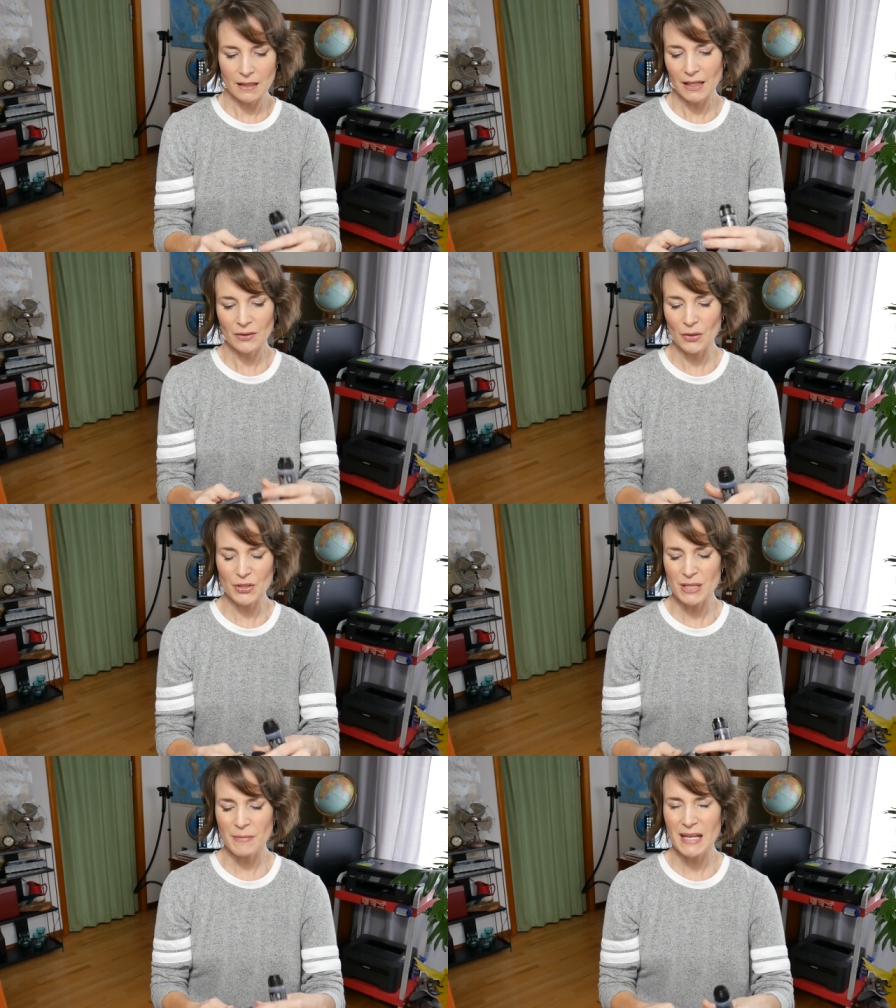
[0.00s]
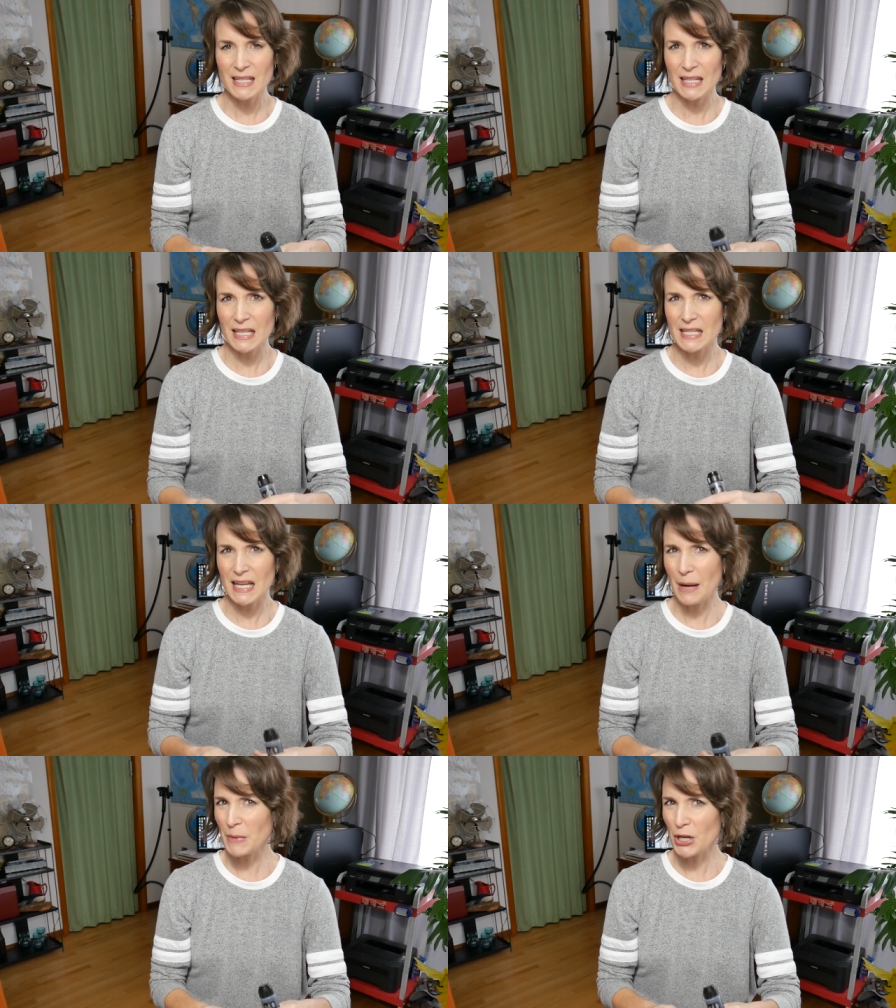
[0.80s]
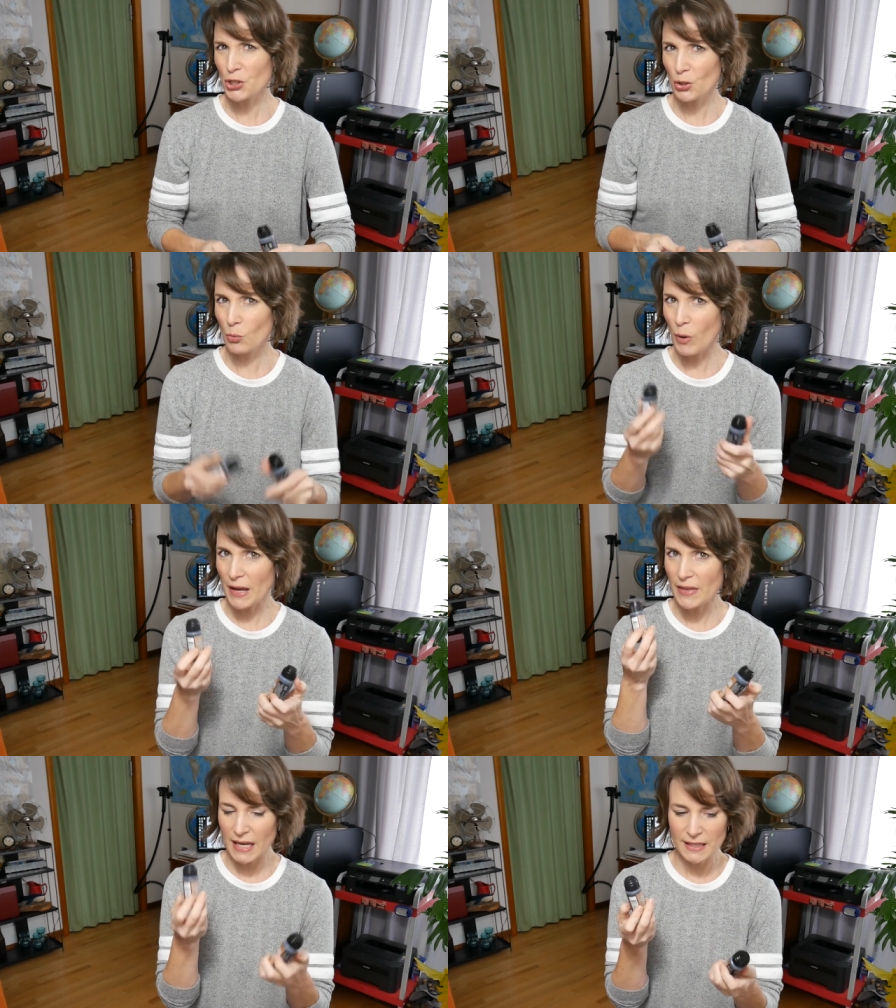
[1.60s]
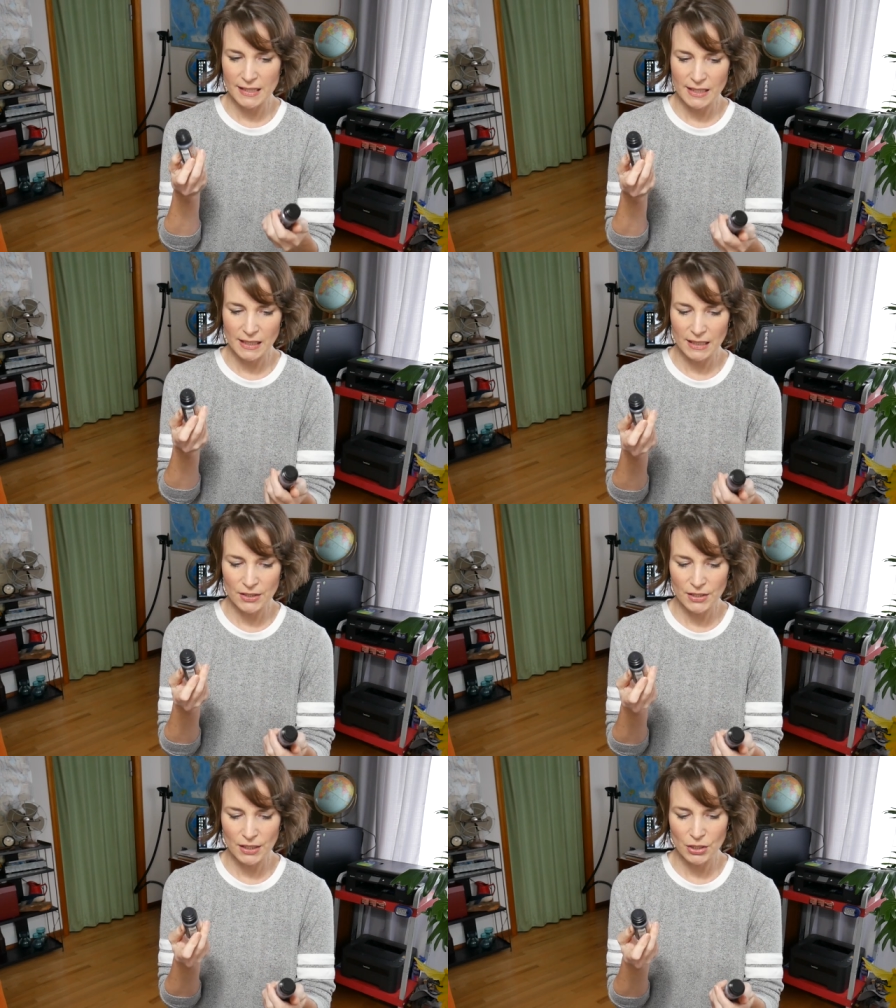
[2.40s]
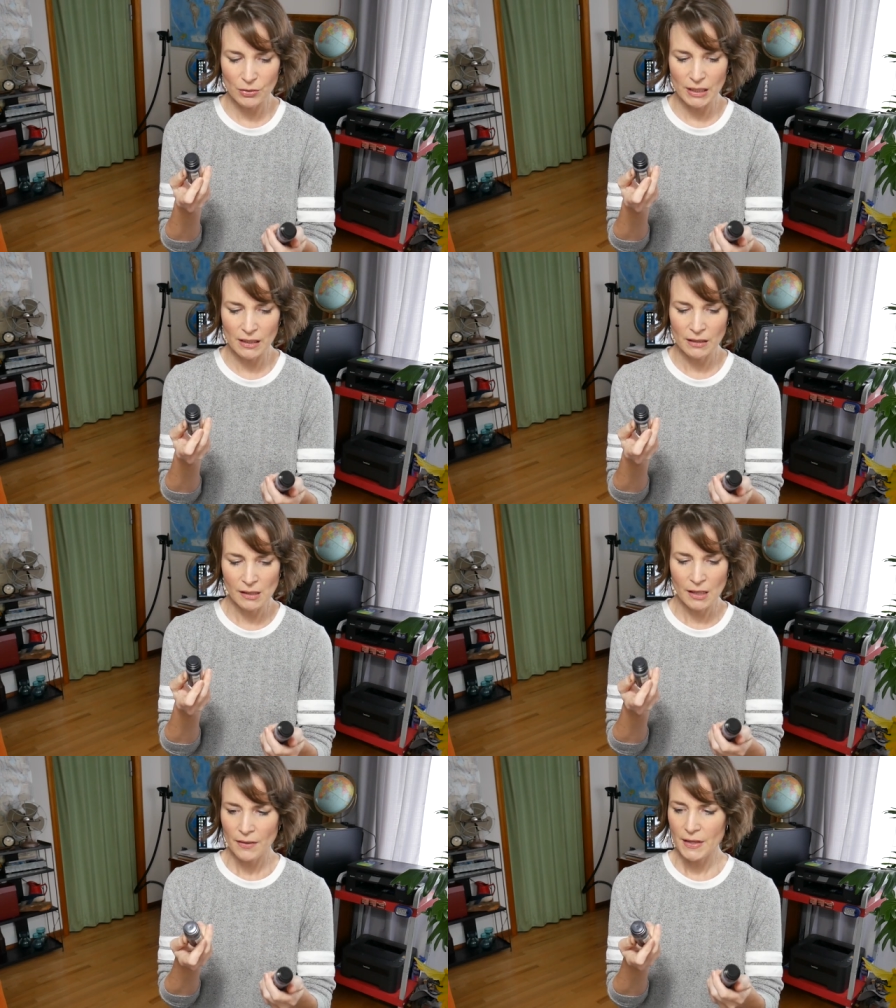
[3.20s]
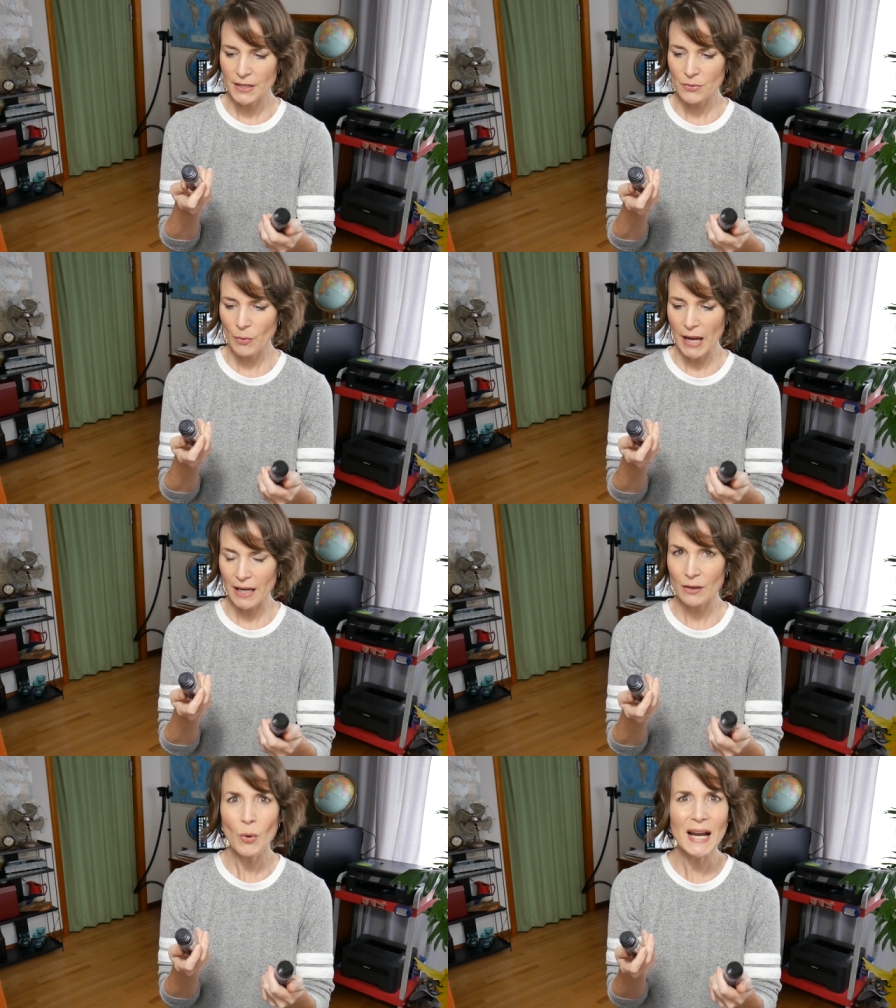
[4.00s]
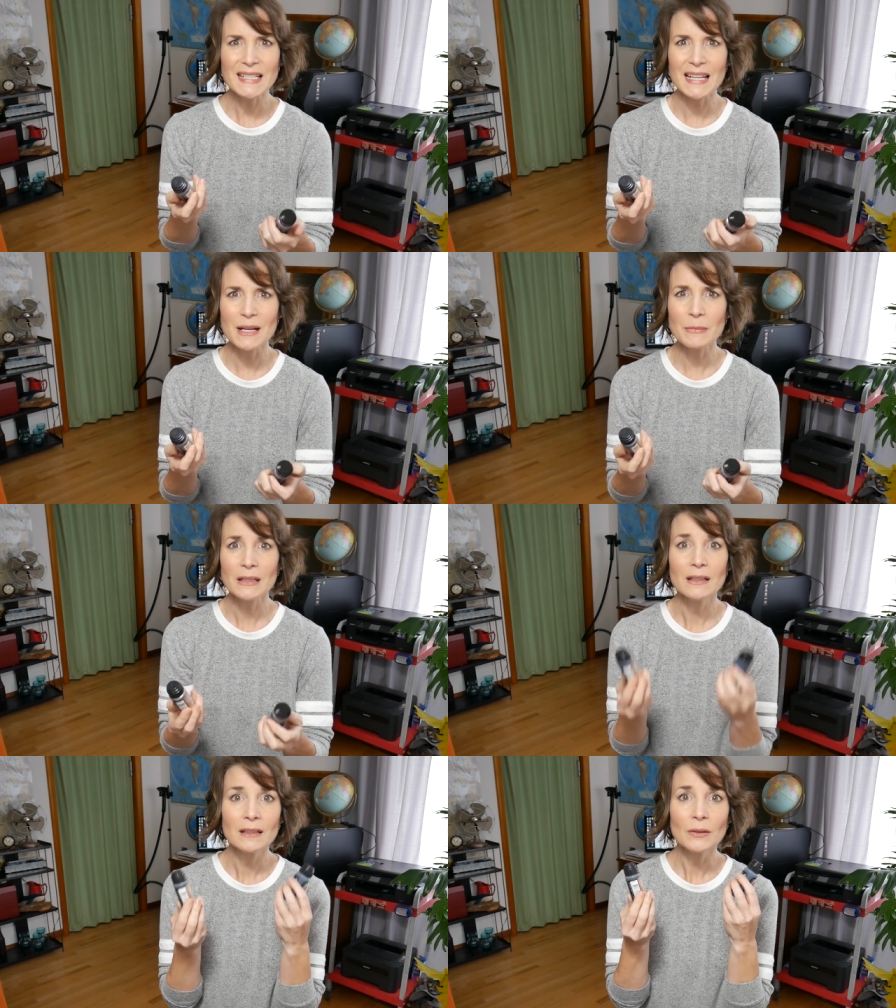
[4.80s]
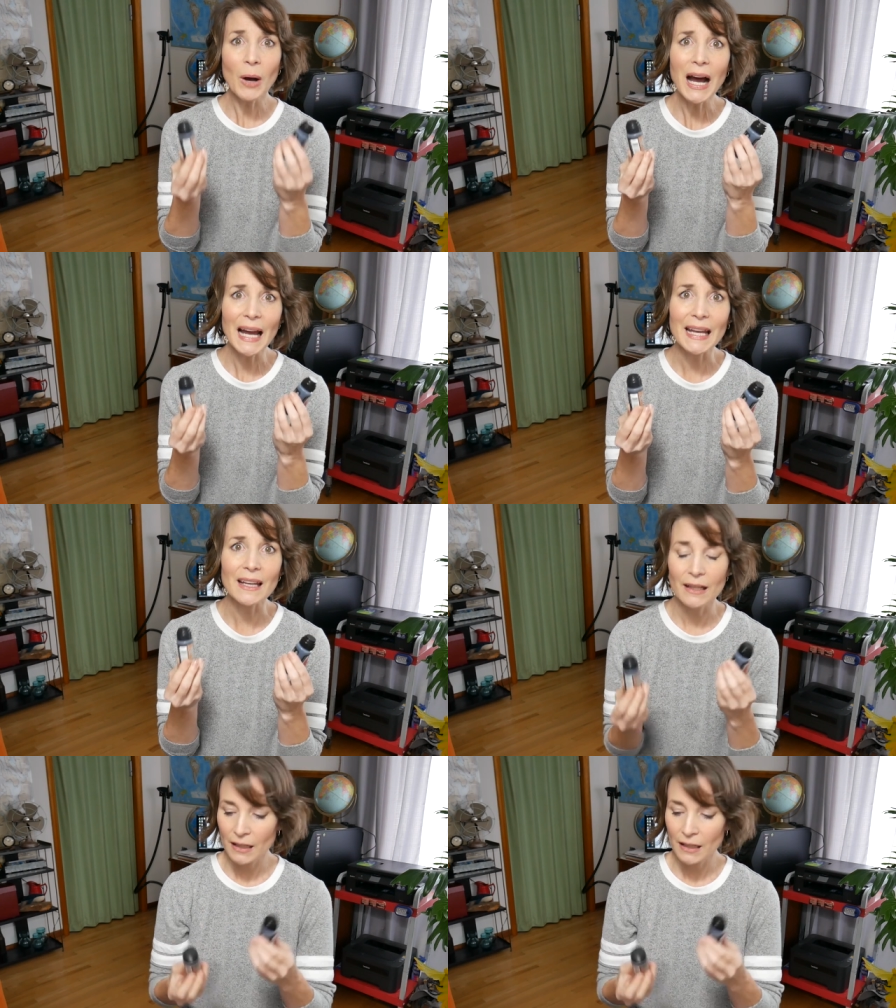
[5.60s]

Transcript: I don't know, it just makes it easy. I'm not sure why they discontinued it this way. Why, Tim? Why?